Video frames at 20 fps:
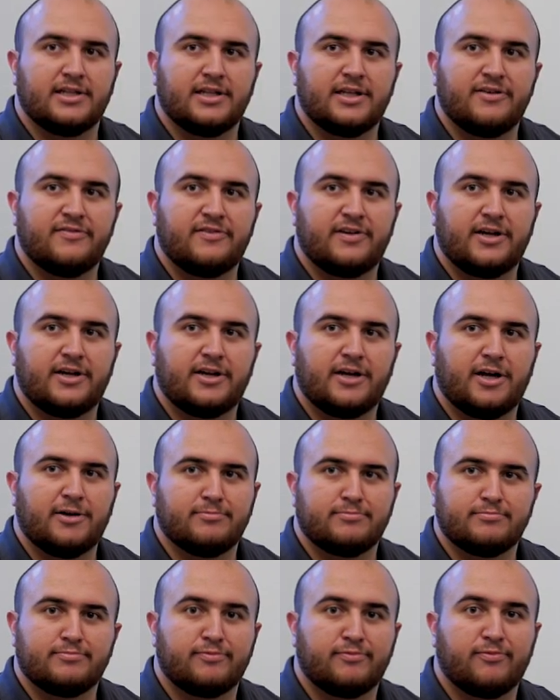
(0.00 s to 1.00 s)
to live here.
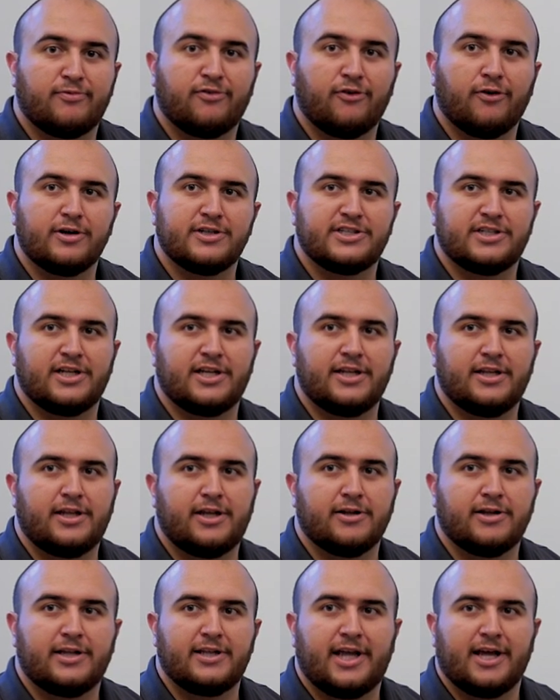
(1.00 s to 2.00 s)
I'm fortunate.
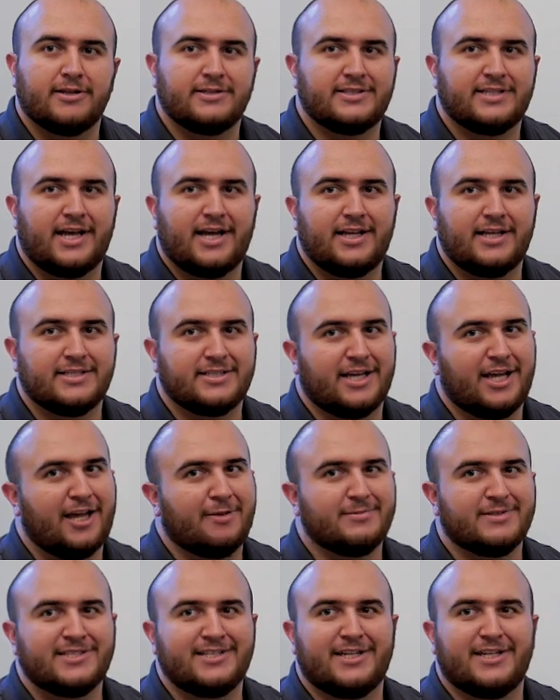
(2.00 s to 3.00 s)
The only downside is I
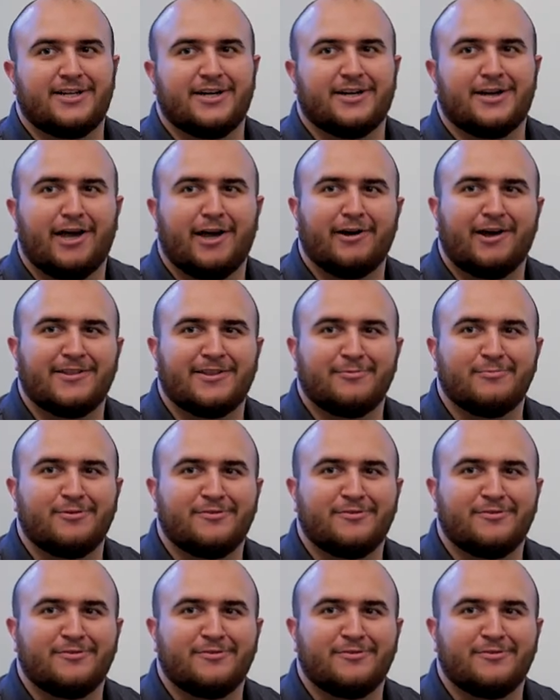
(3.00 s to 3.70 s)
am a senior and I'll have to